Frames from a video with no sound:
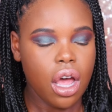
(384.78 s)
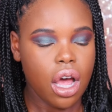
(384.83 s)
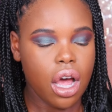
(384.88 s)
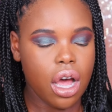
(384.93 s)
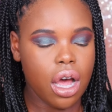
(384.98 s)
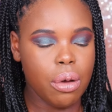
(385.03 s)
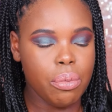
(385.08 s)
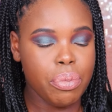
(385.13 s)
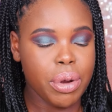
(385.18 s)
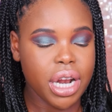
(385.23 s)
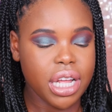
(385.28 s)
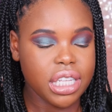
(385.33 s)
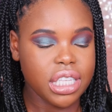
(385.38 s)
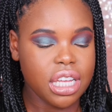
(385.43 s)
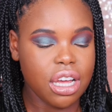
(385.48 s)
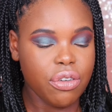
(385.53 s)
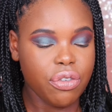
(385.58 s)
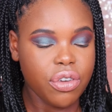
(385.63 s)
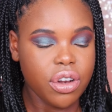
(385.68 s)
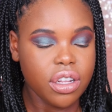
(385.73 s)
Um, but I
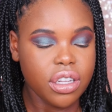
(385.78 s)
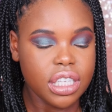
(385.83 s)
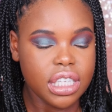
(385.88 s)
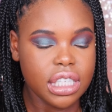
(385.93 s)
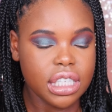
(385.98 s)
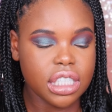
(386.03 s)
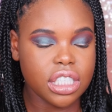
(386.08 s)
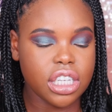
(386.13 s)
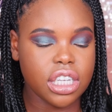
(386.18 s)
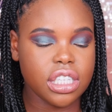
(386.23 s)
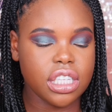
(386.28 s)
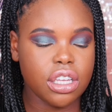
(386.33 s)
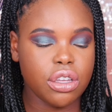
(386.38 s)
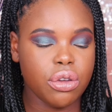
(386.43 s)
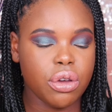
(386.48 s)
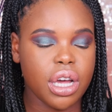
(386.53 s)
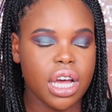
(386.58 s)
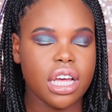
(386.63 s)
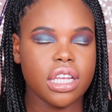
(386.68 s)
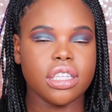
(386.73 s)
definitely suggest that
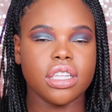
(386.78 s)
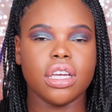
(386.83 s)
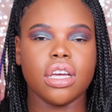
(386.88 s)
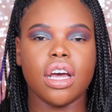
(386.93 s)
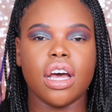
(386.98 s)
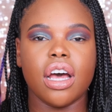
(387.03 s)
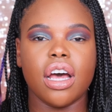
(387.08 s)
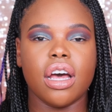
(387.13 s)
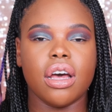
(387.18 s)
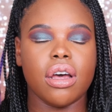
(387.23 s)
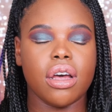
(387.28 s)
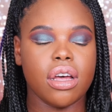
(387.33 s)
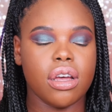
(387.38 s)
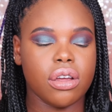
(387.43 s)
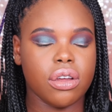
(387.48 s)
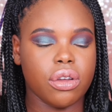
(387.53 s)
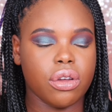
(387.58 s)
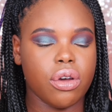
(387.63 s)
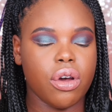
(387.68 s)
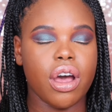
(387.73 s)
you guys uh,
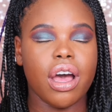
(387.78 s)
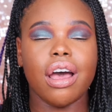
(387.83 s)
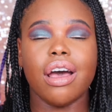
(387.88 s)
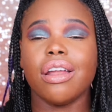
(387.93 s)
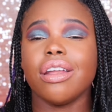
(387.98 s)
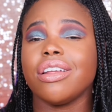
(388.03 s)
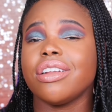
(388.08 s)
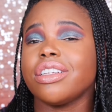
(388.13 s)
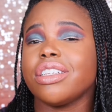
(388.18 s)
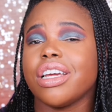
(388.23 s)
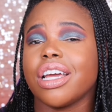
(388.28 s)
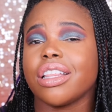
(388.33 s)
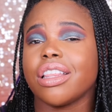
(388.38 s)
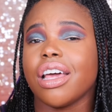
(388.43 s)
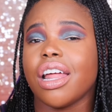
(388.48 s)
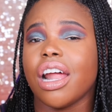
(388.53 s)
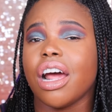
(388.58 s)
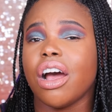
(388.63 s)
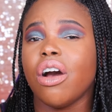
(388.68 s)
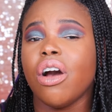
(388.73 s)
go ahead and check
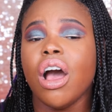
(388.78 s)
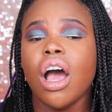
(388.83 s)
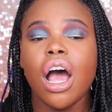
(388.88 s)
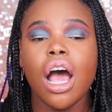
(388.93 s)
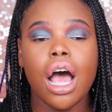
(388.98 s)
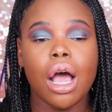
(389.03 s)
that out.